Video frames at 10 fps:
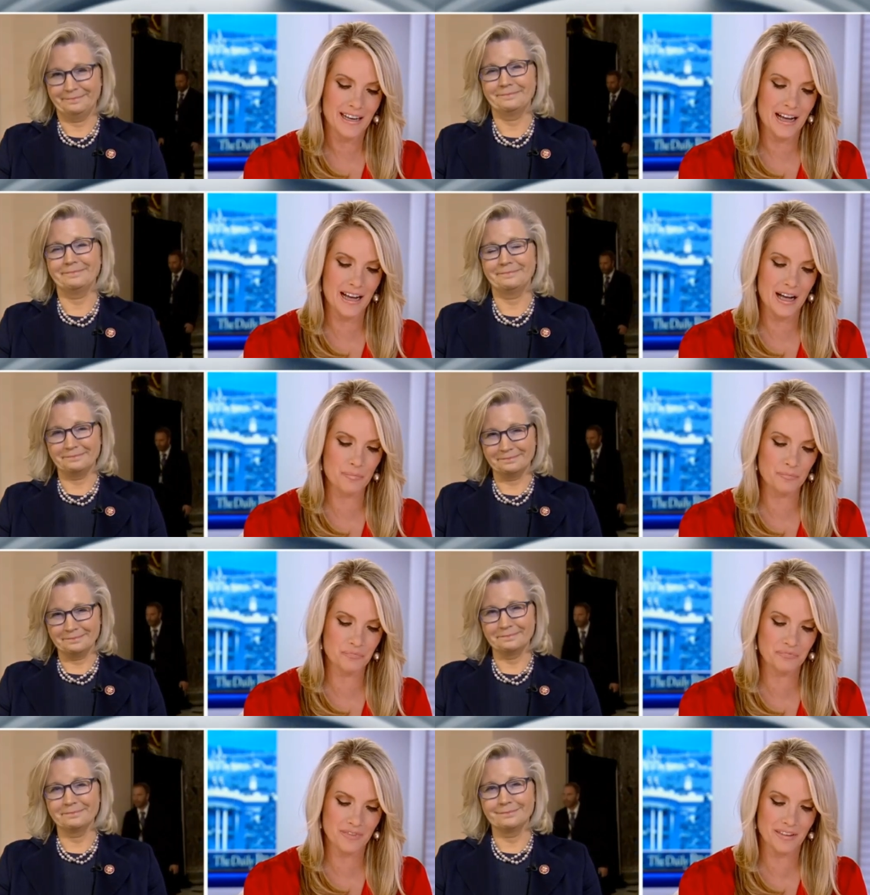Speaker 1: um,
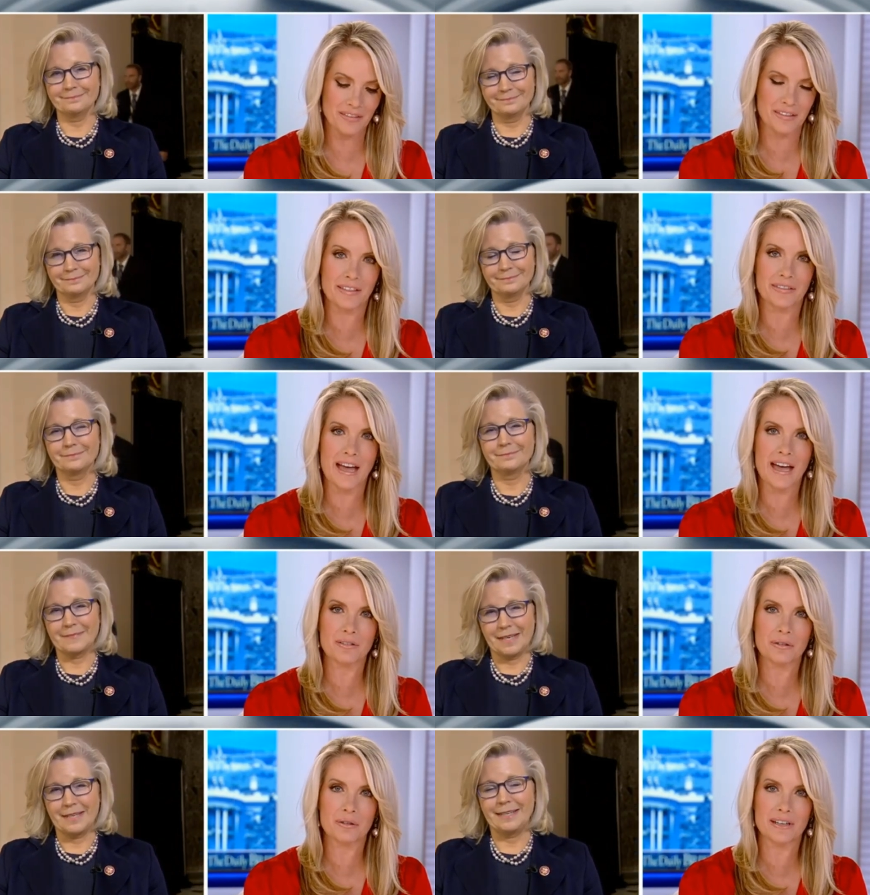that
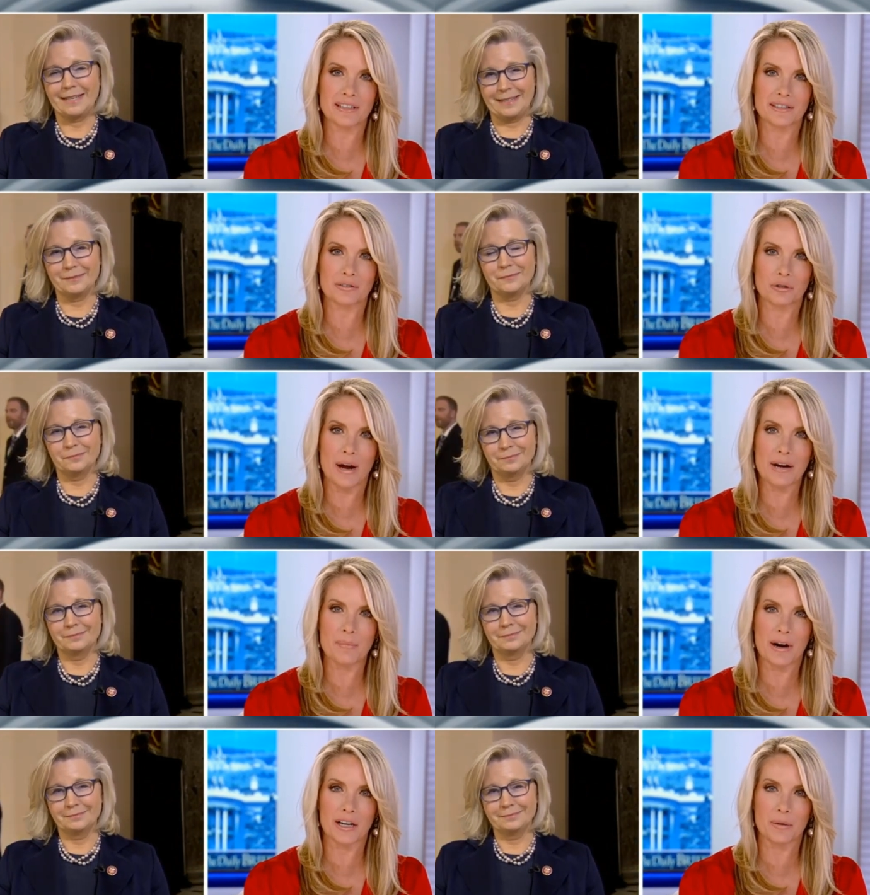is yeah. quite
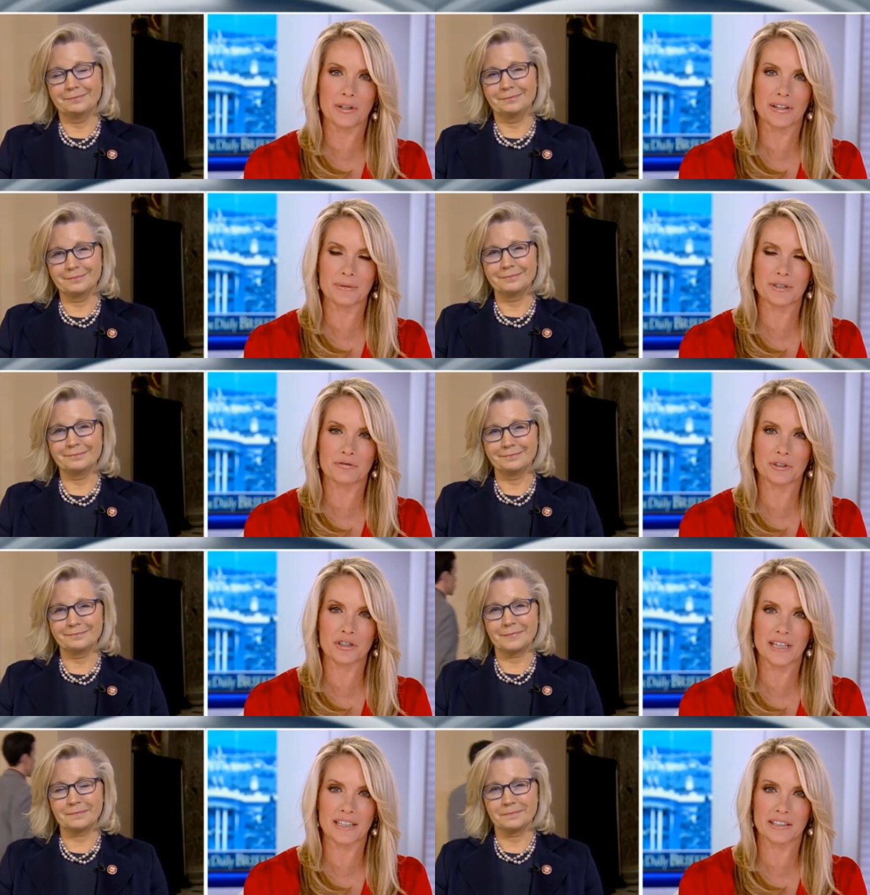remarkable that it was the
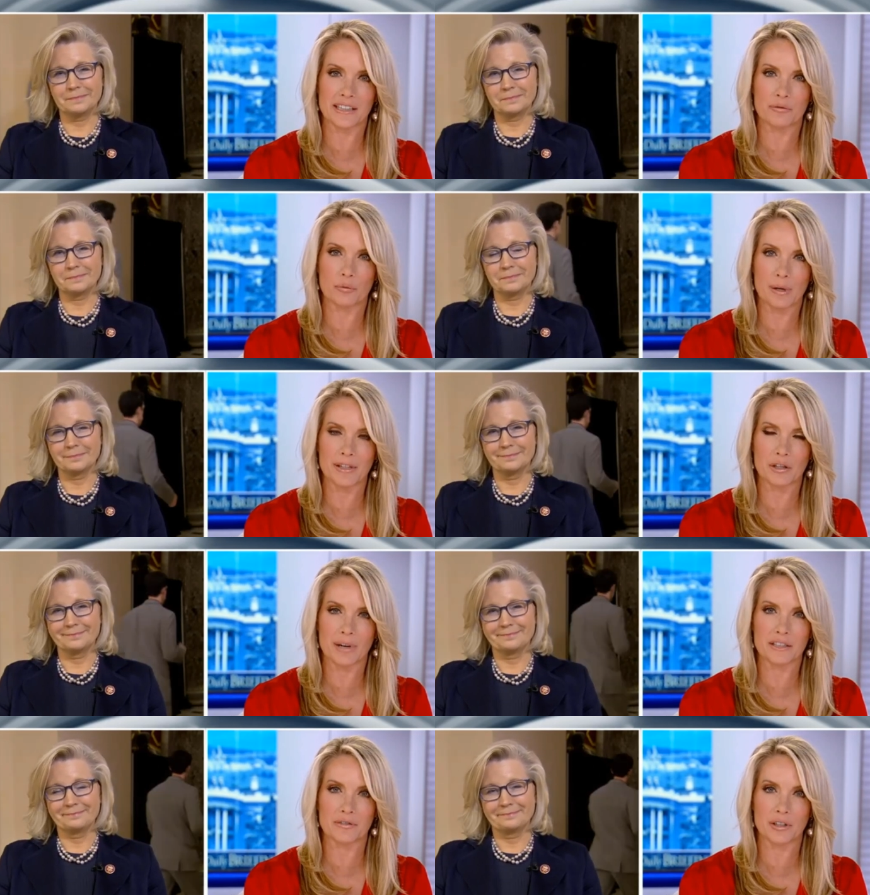first state to give women the
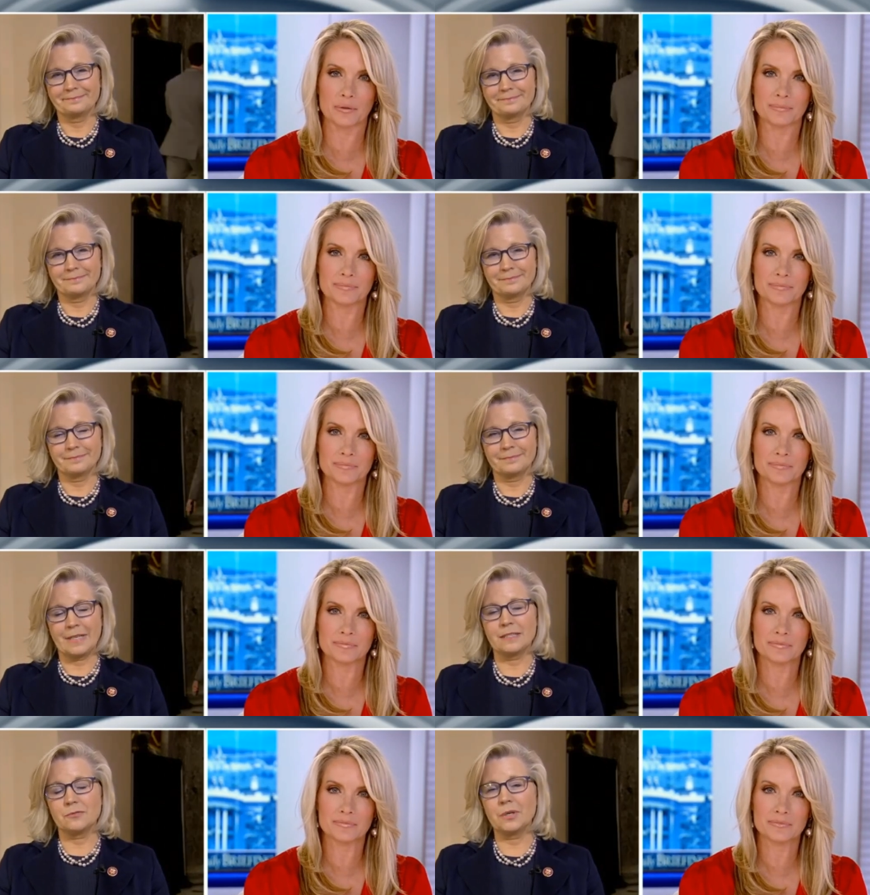right to vote.
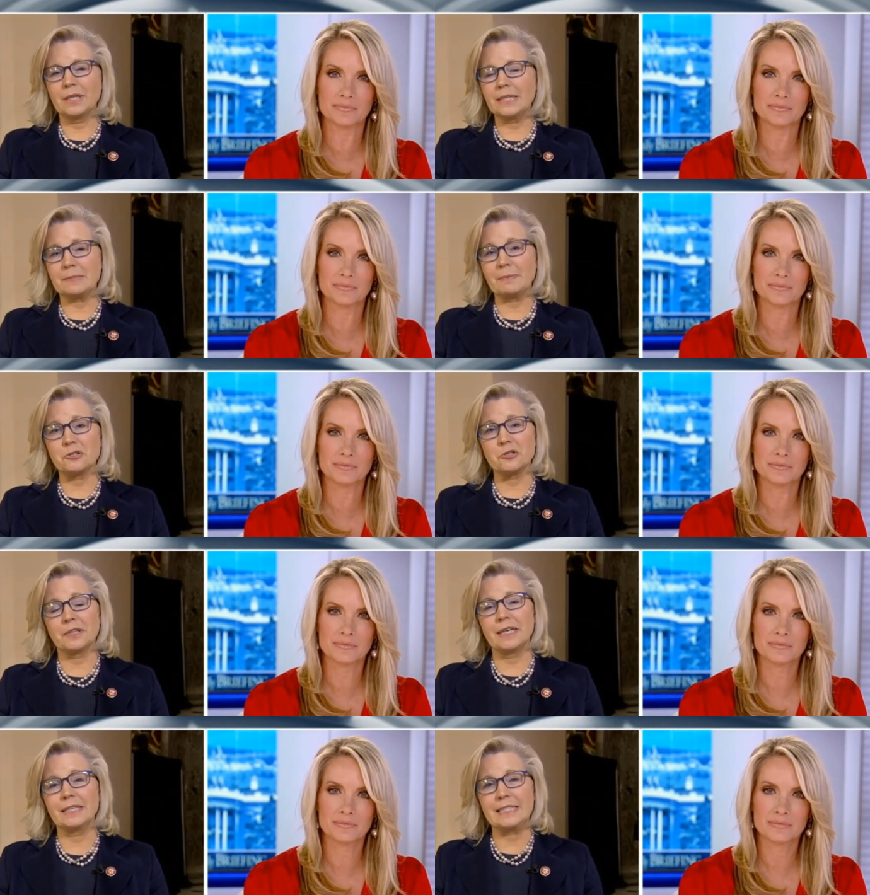
Speaker 2: It's really a special
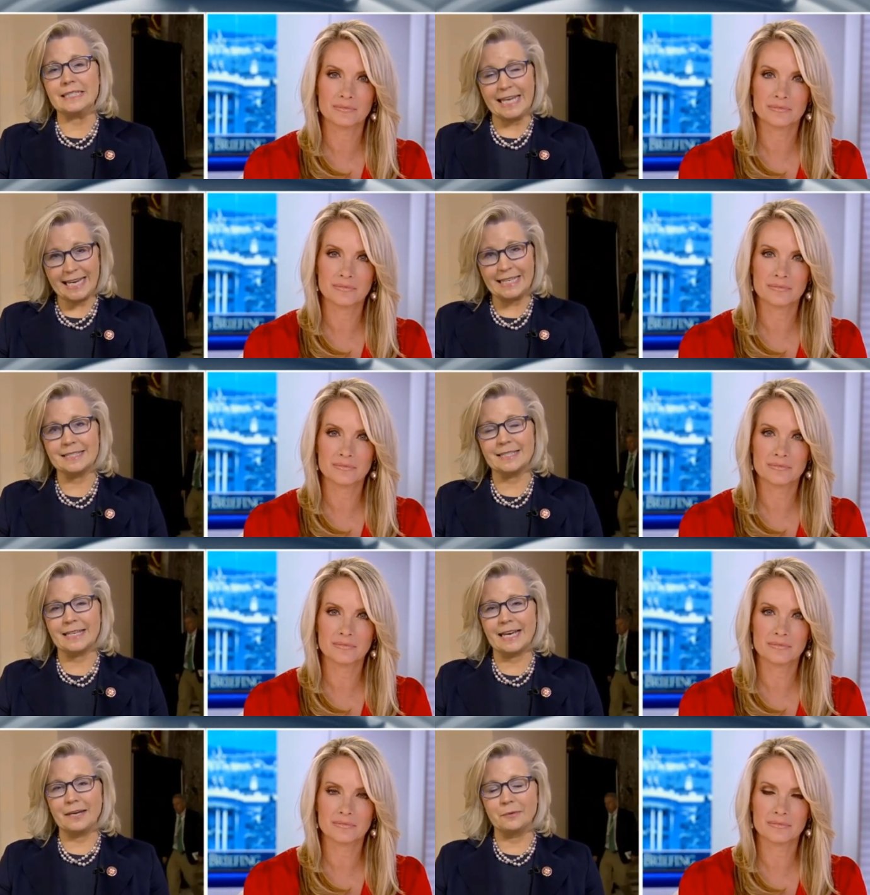thing. Today is the
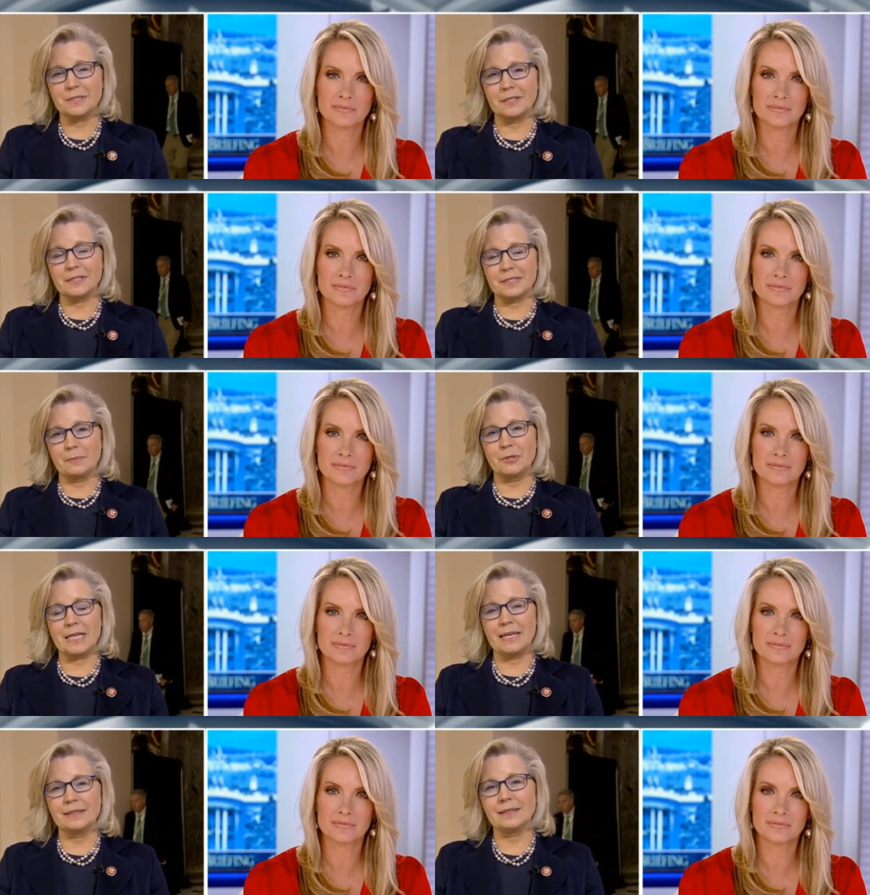day. It was on December
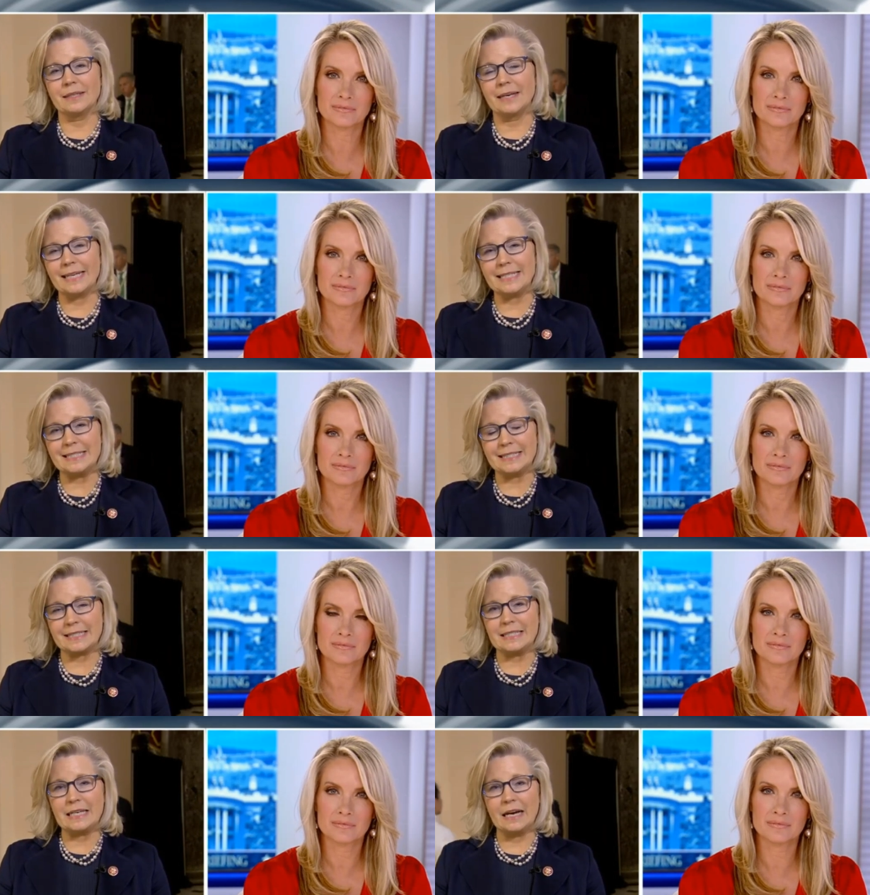10th, uh,
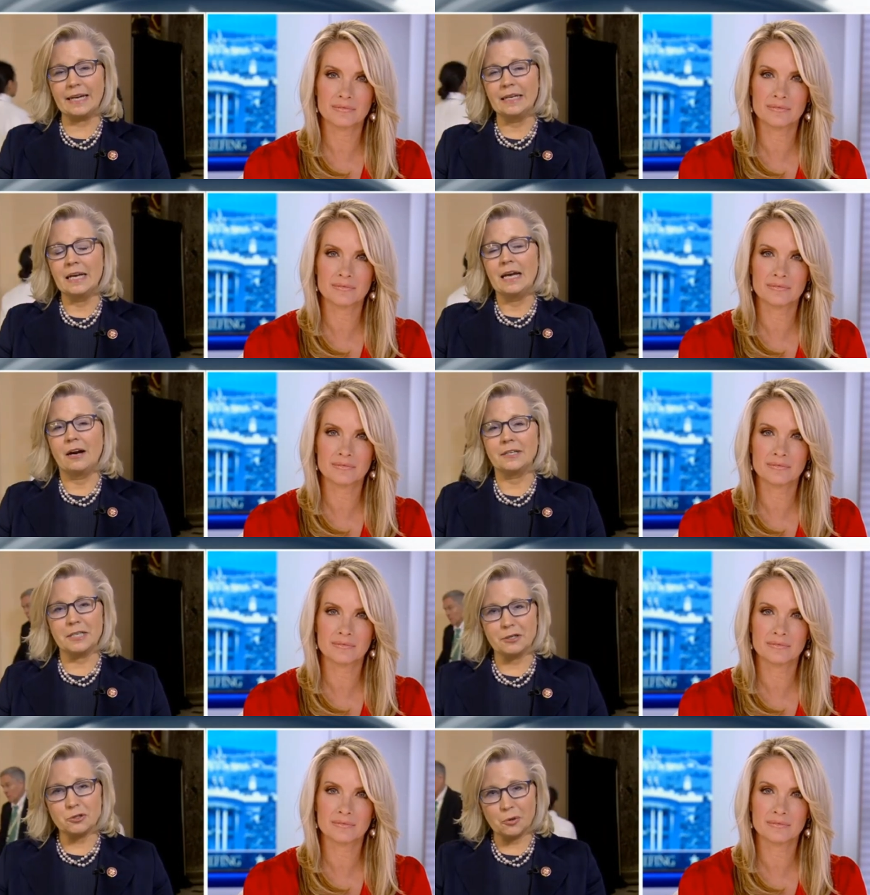1869. Our
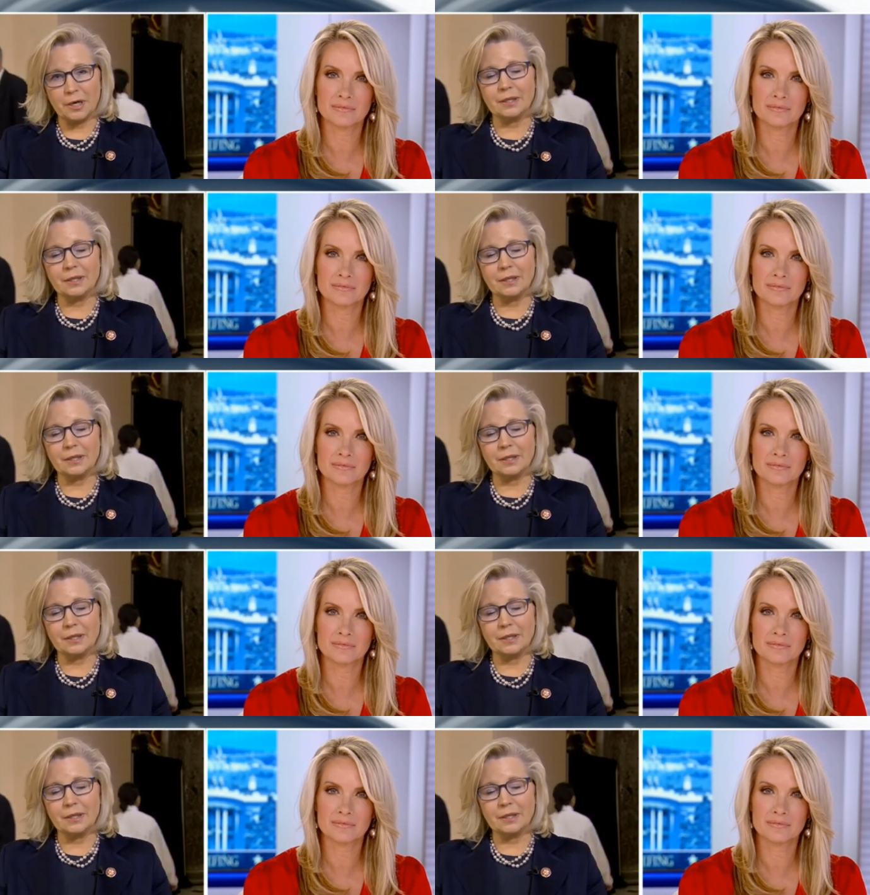territorial